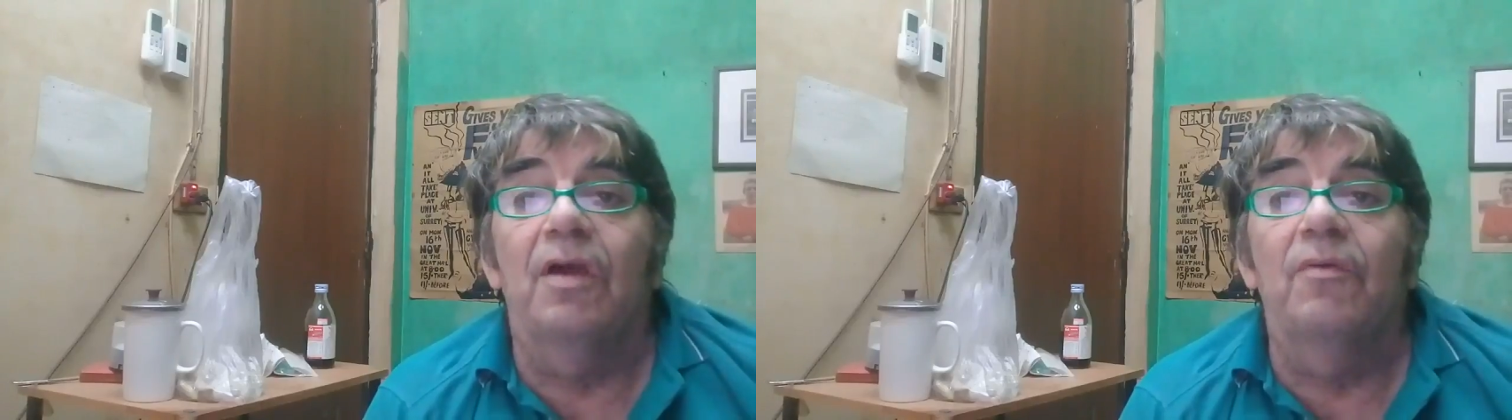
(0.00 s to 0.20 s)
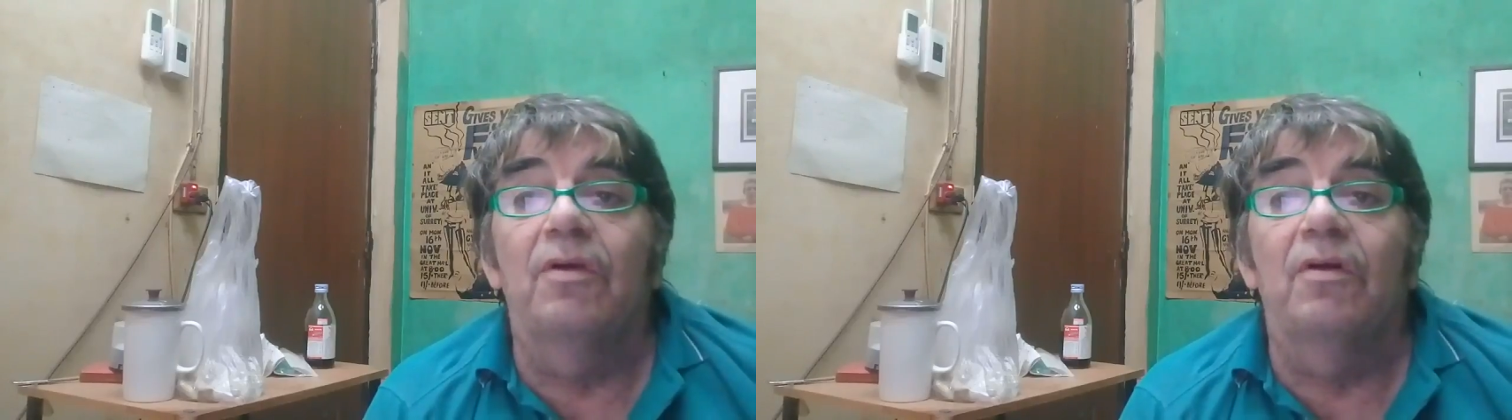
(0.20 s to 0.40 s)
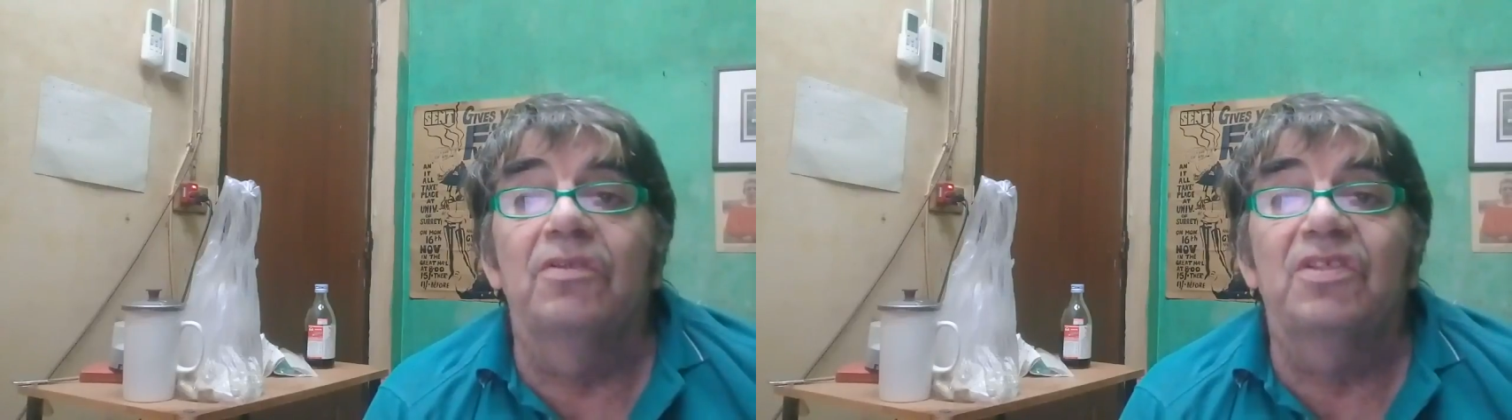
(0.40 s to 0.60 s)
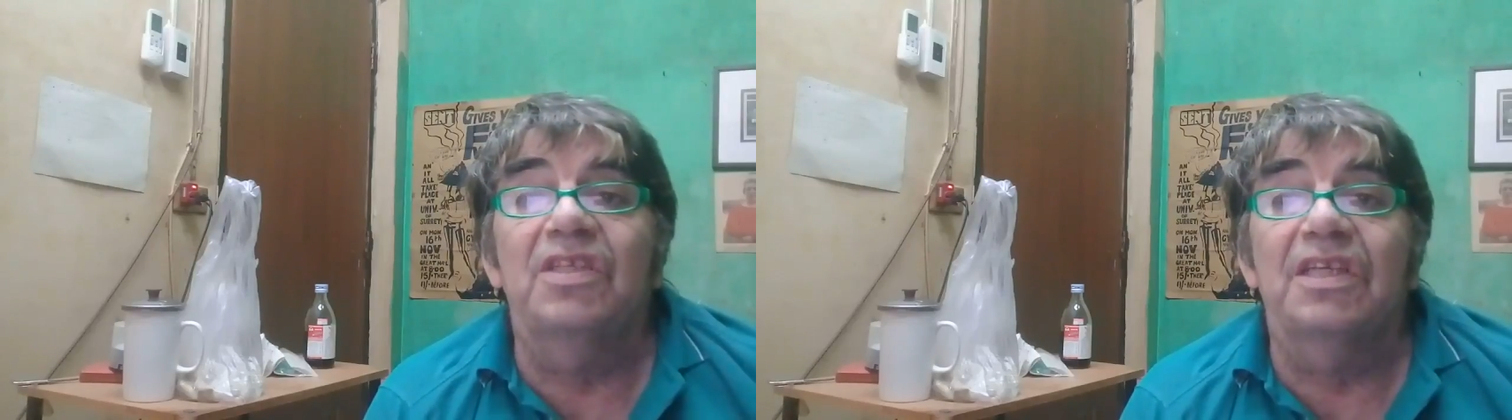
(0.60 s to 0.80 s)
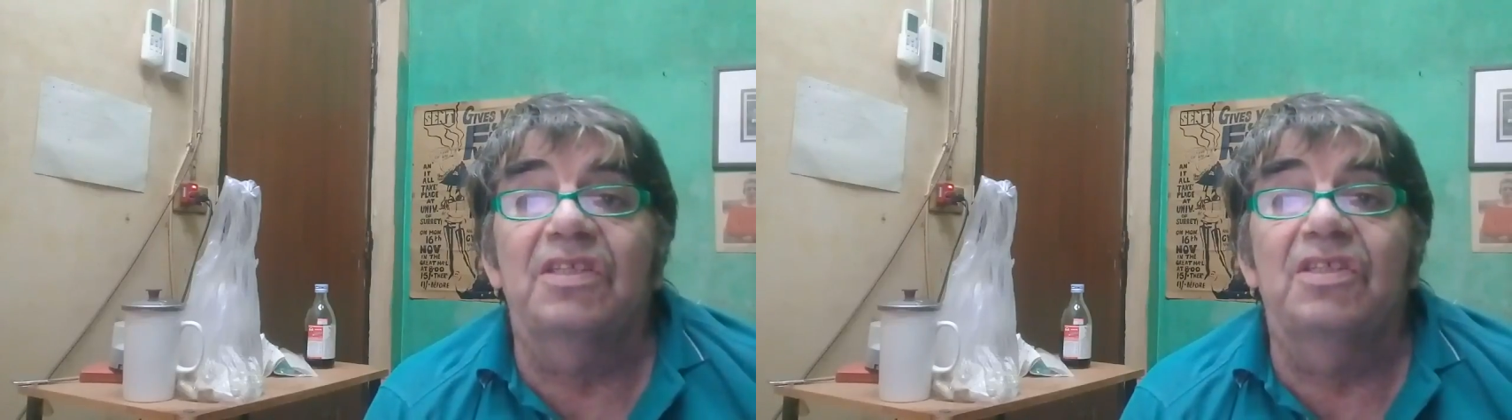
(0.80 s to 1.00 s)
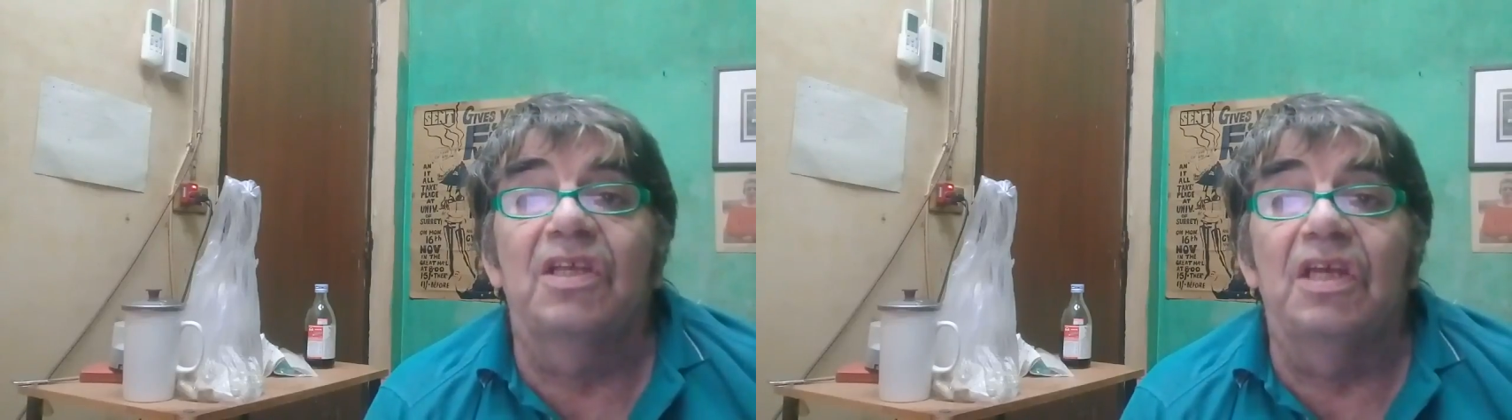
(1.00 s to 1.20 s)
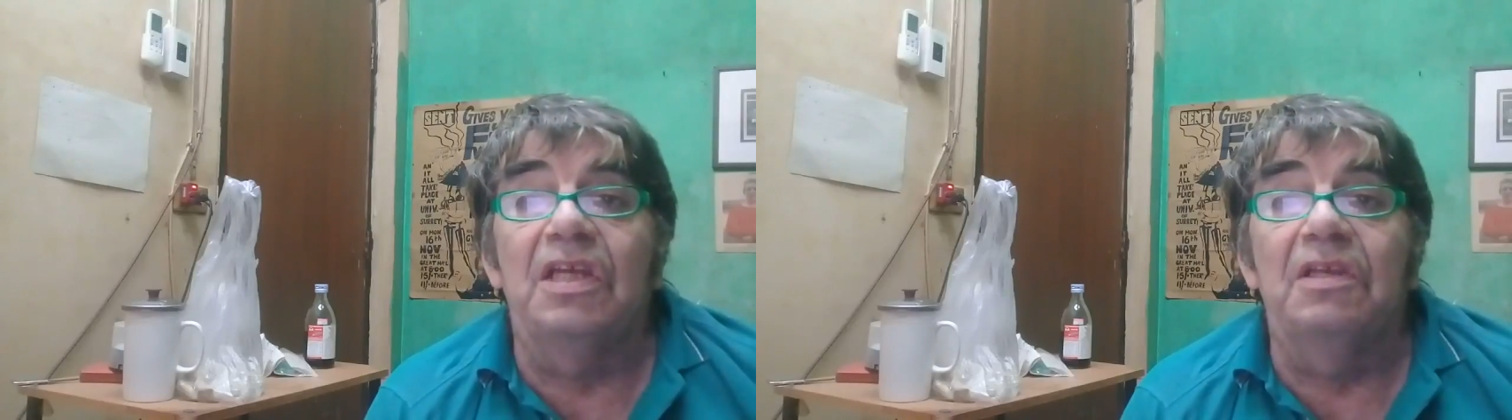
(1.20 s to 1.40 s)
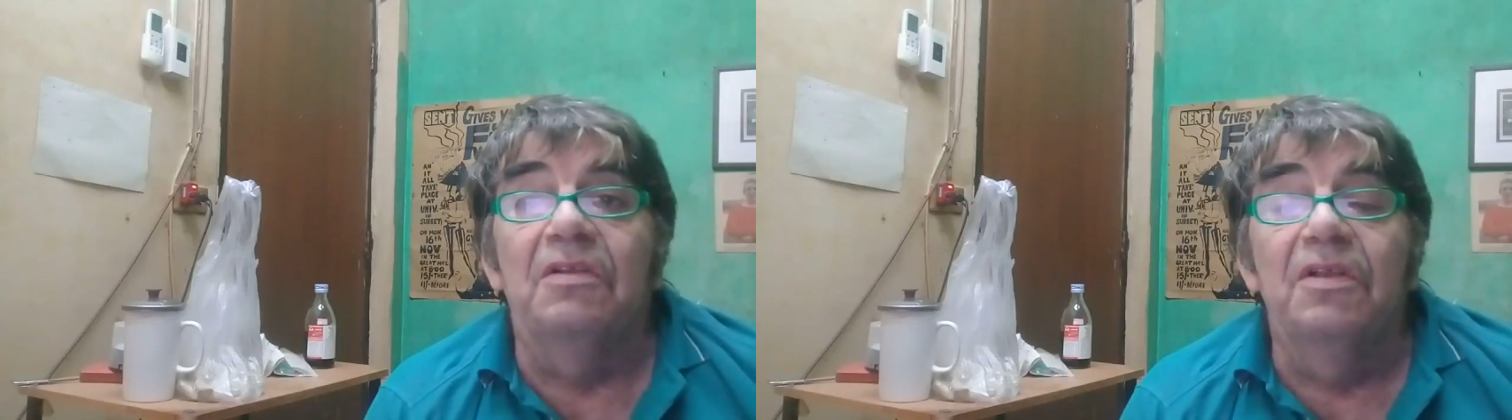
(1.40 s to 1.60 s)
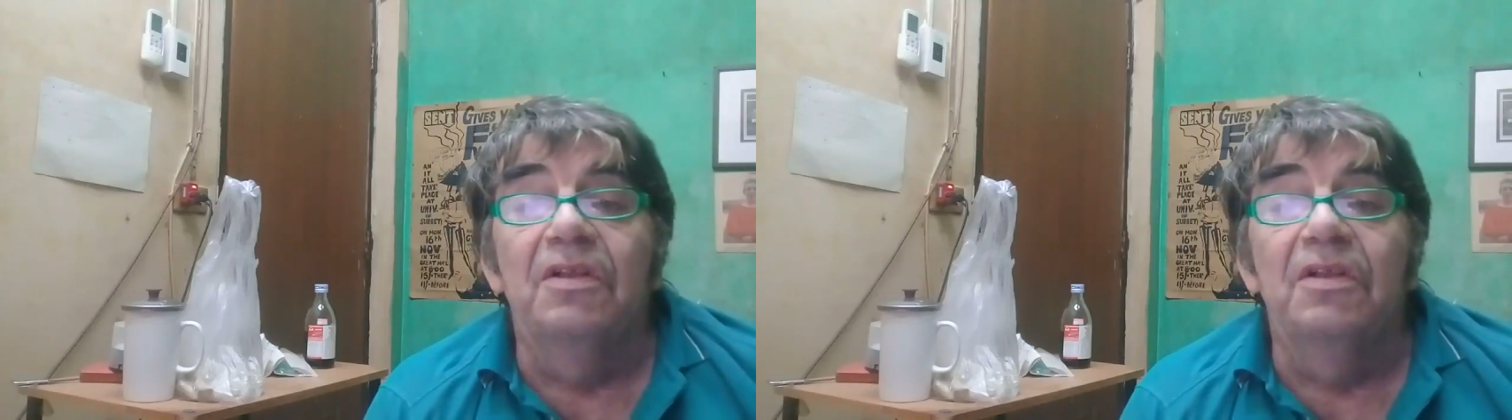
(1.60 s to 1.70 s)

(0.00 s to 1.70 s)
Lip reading: and we're on 16.